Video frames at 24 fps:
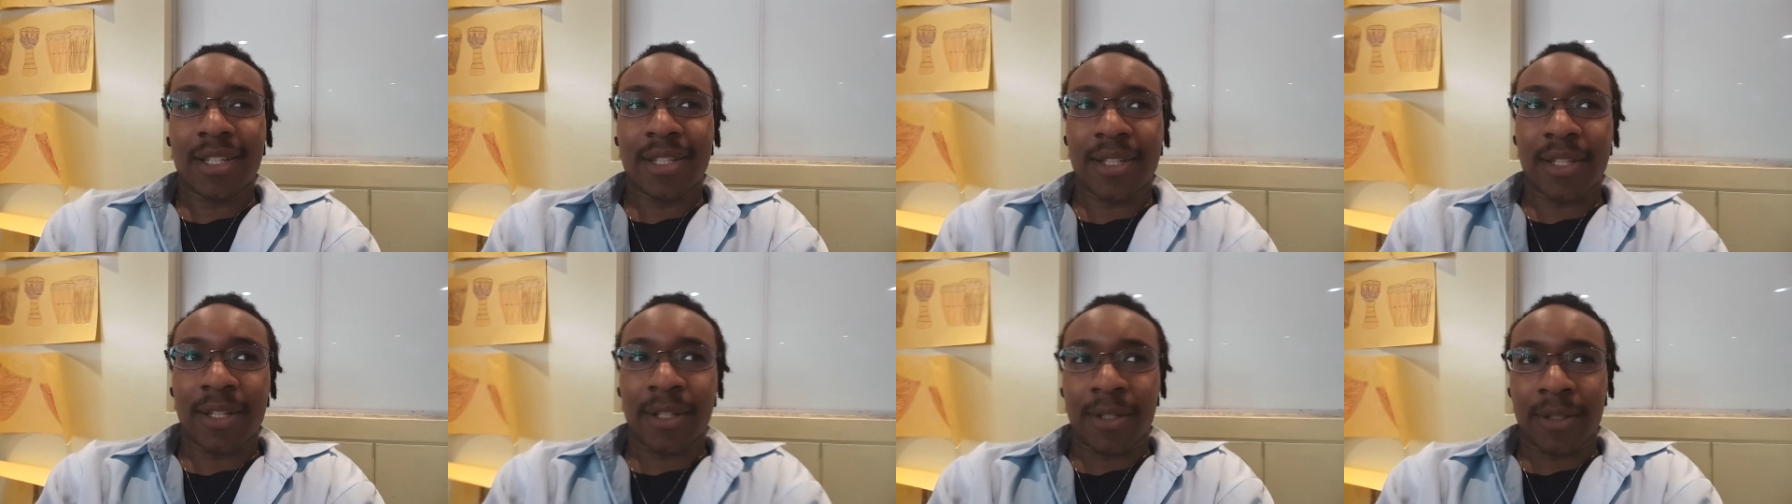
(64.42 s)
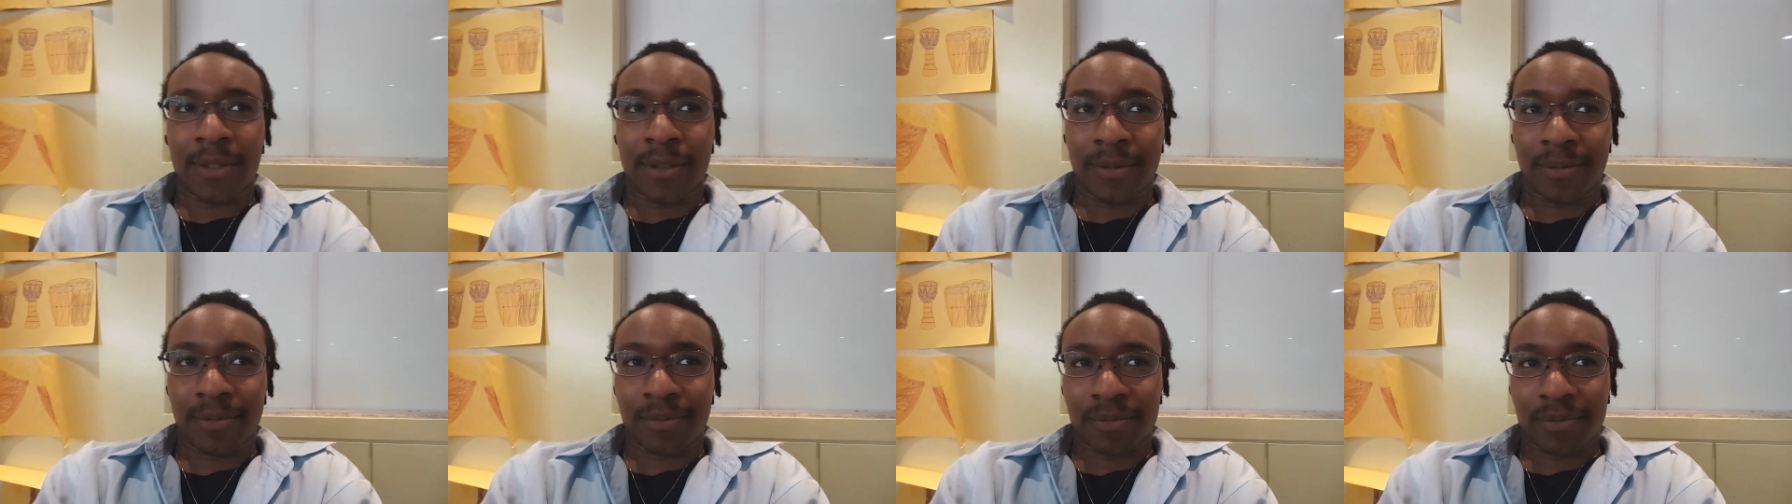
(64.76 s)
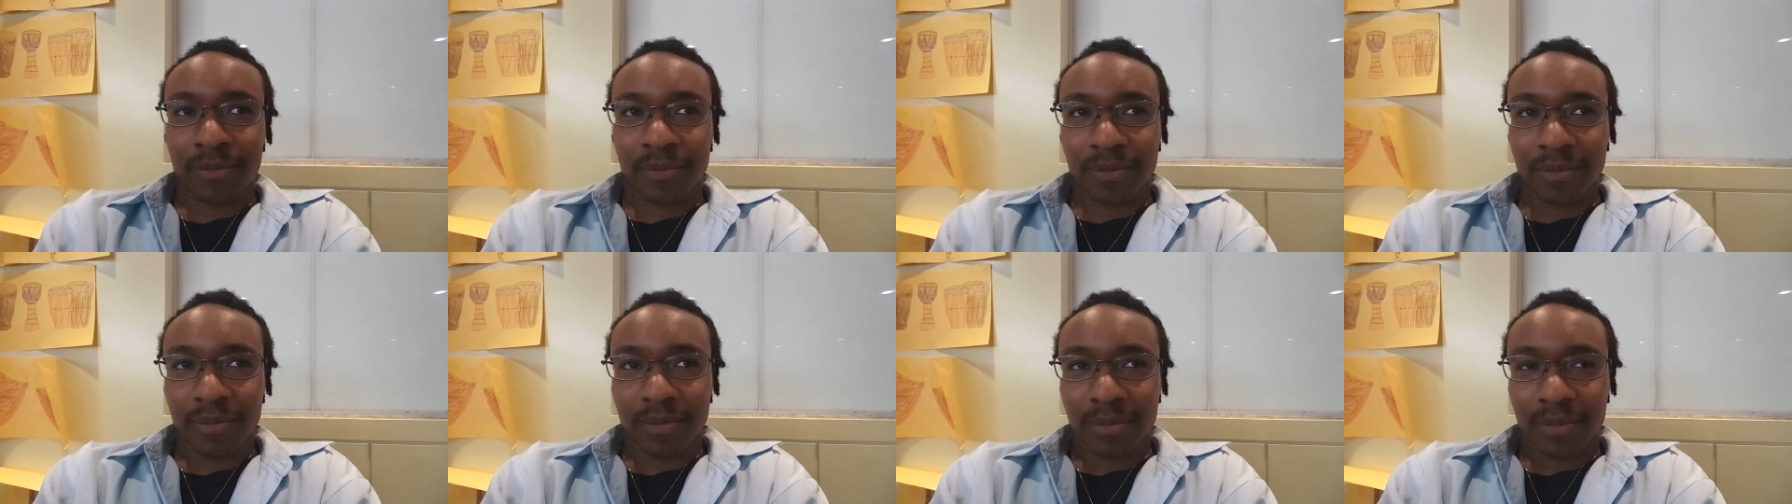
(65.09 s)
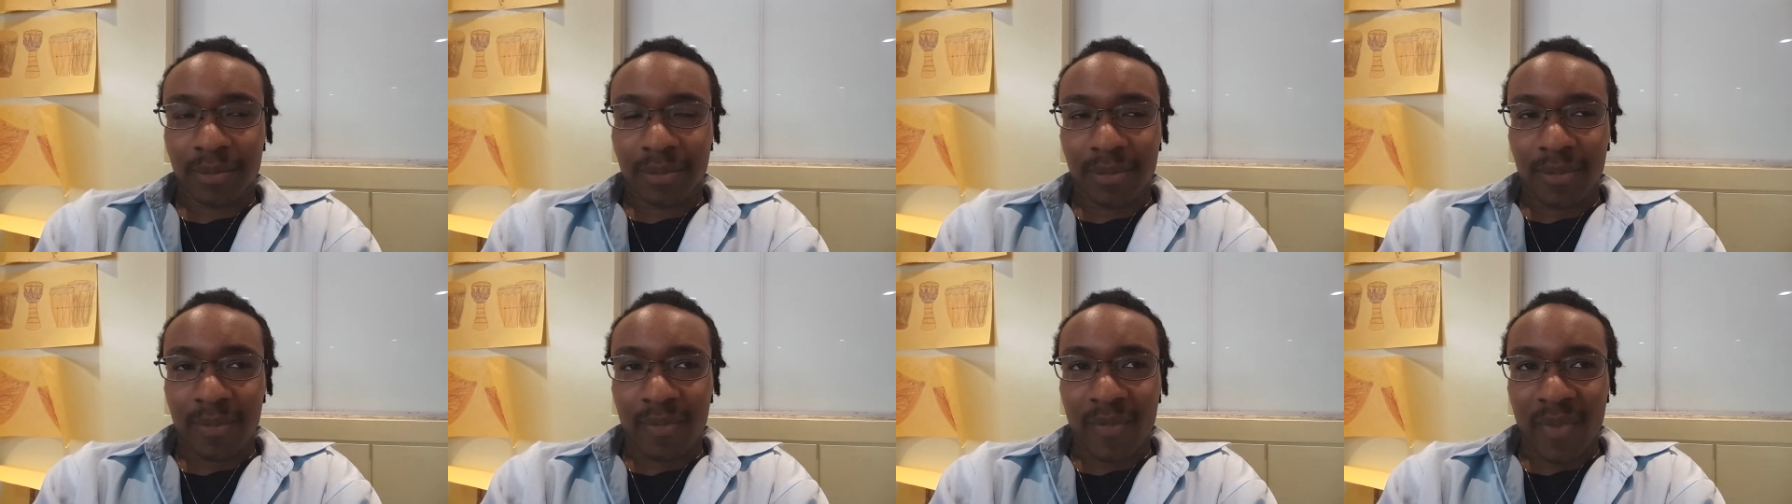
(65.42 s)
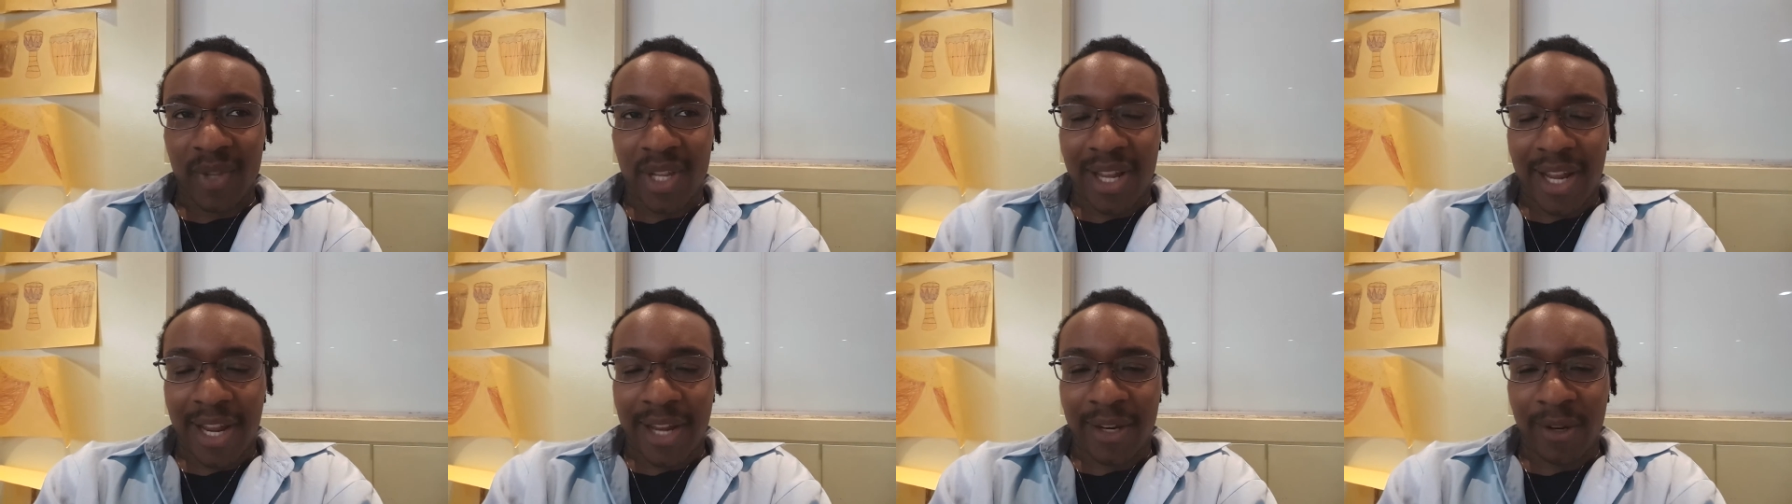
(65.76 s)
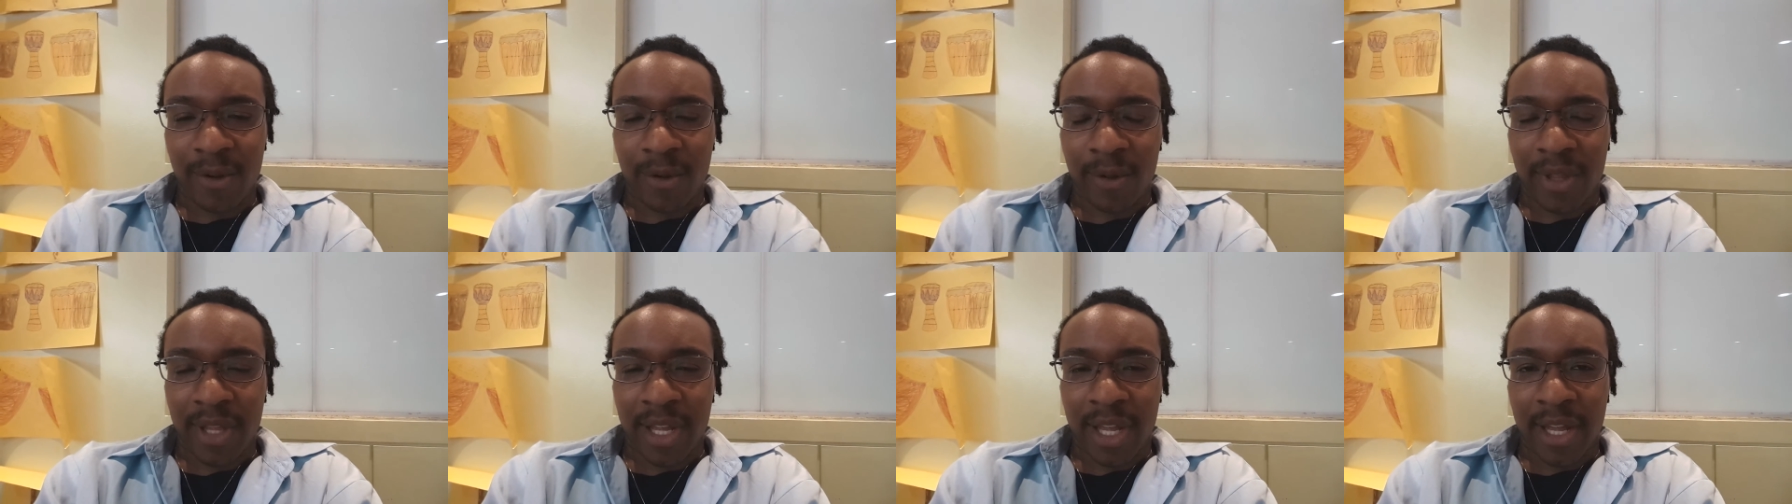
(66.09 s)
So, I
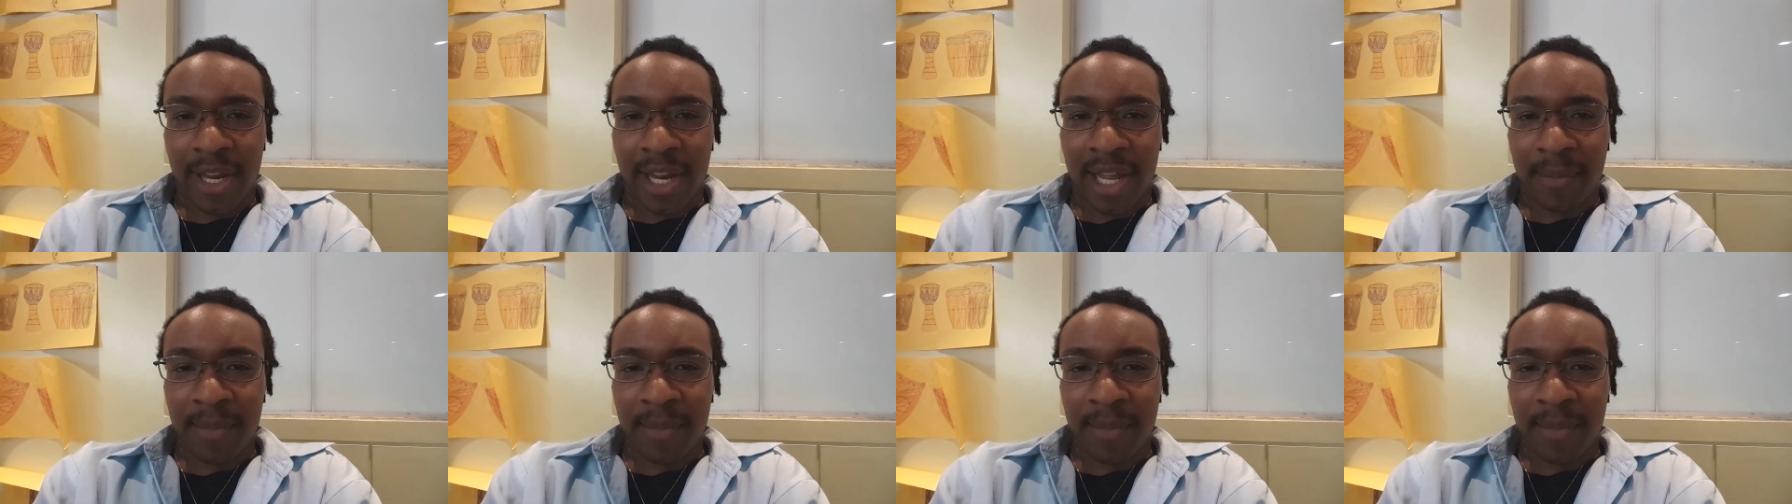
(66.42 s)
do that.